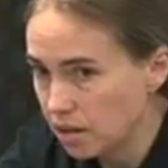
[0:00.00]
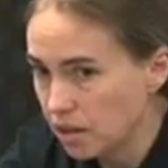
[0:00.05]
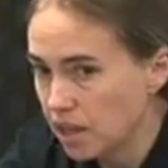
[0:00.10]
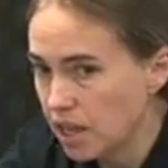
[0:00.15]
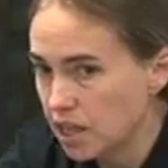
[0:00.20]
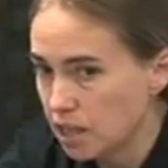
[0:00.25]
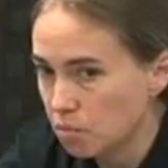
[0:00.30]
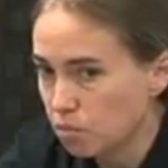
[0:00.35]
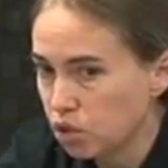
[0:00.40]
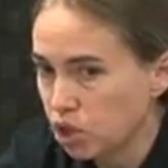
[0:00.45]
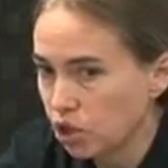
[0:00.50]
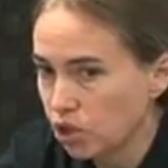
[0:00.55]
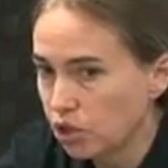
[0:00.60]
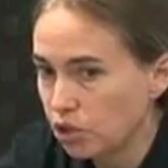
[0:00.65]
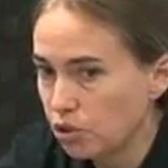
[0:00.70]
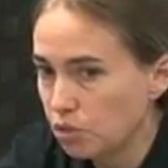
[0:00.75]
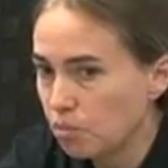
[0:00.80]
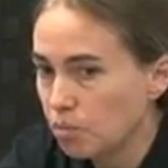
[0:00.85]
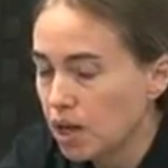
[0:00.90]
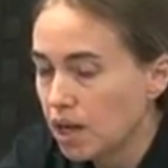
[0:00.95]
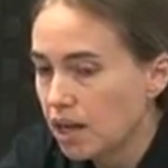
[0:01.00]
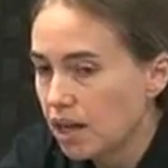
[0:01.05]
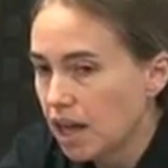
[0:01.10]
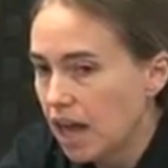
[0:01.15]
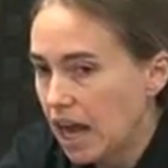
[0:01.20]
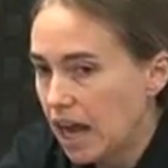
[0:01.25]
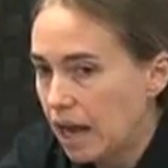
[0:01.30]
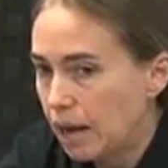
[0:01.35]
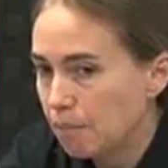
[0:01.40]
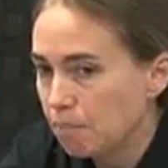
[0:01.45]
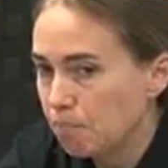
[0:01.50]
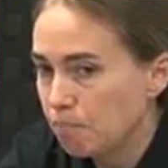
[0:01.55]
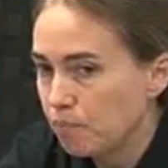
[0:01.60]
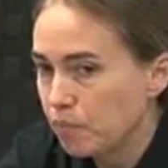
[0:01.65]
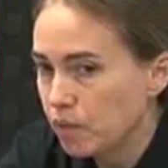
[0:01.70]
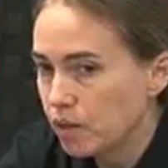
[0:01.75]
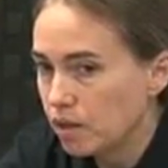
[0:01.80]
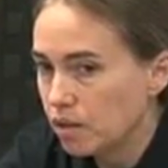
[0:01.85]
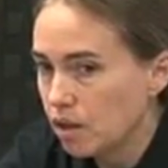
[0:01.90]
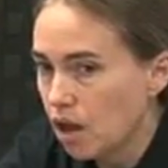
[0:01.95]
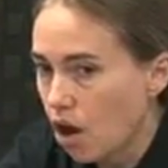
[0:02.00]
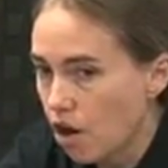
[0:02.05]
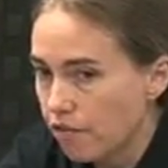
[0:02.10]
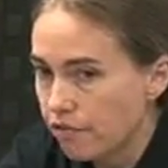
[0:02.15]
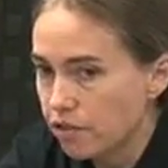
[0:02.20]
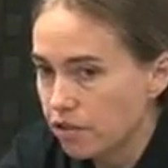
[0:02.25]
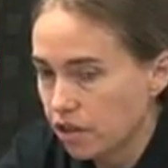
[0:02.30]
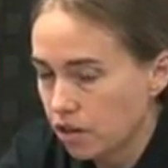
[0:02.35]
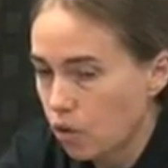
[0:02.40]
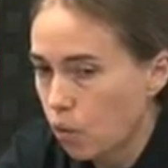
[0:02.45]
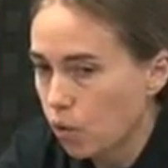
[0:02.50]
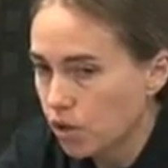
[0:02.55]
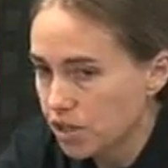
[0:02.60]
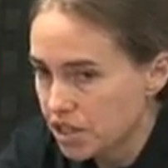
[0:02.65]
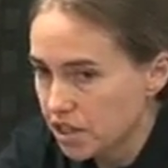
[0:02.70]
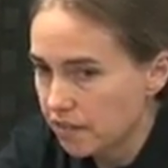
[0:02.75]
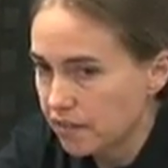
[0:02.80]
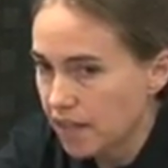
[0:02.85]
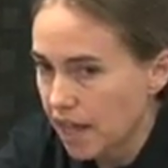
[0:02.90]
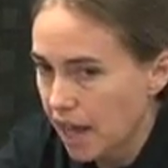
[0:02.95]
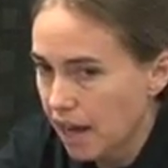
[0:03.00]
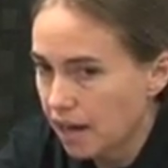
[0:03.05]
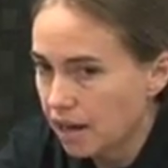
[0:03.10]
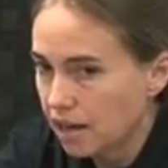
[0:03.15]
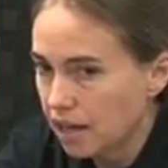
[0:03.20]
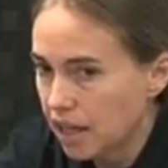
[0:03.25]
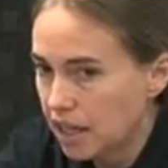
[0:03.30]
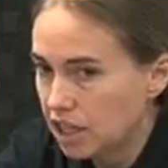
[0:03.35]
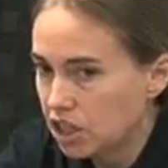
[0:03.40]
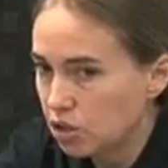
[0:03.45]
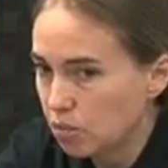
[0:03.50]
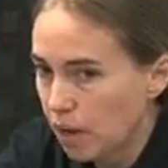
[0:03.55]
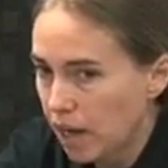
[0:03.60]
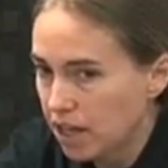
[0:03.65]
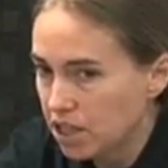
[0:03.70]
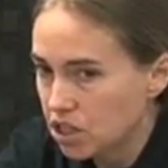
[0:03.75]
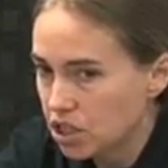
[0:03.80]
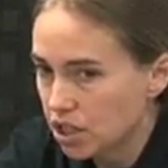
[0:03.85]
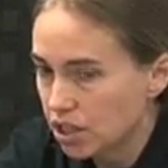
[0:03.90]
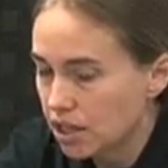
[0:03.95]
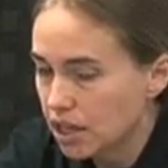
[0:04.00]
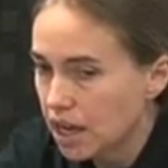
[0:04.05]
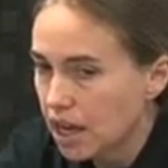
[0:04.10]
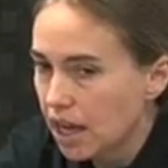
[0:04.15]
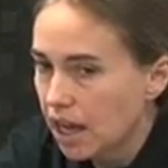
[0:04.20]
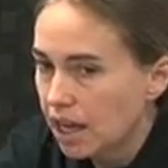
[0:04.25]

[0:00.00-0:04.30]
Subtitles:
the plume over the course of that incubation.